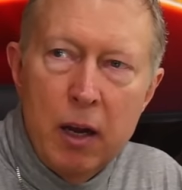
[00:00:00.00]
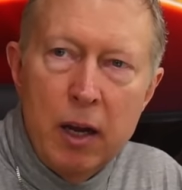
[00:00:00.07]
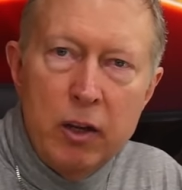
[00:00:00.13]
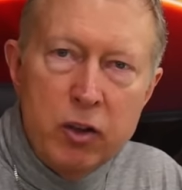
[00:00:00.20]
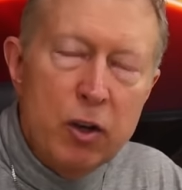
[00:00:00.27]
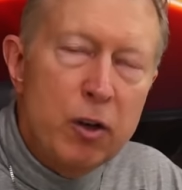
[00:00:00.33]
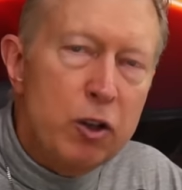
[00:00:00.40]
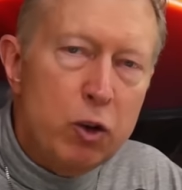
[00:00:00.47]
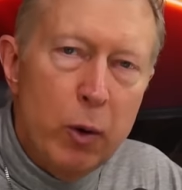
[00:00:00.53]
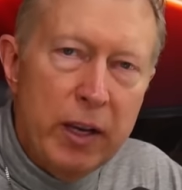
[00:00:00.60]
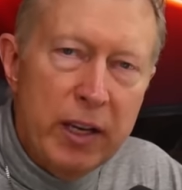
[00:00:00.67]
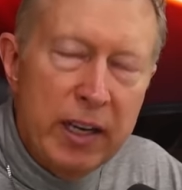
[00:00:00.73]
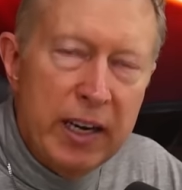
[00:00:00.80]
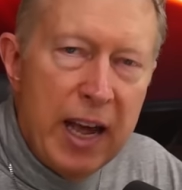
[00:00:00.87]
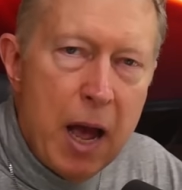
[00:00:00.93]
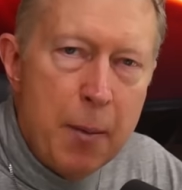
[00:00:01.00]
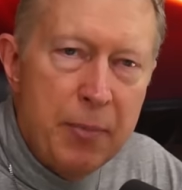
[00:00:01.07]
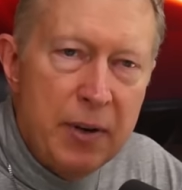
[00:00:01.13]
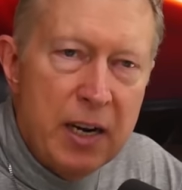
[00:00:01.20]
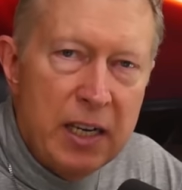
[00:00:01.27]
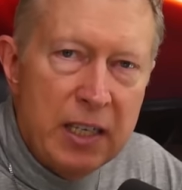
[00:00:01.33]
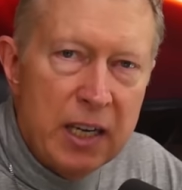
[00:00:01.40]
Is an earthquake going to
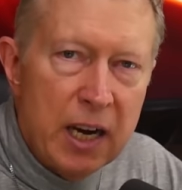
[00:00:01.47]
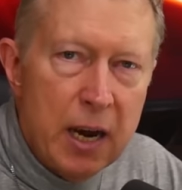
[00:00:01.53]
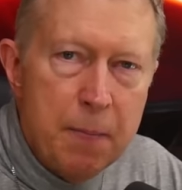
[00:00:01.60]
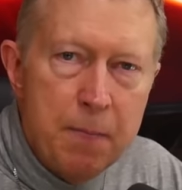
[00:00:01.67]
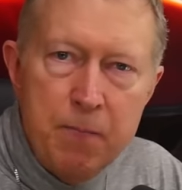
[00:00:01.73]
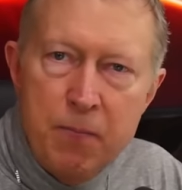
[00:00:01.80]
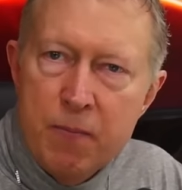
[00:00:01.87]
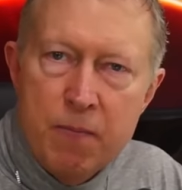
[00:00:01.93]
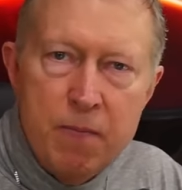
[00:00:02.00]
happen anytime?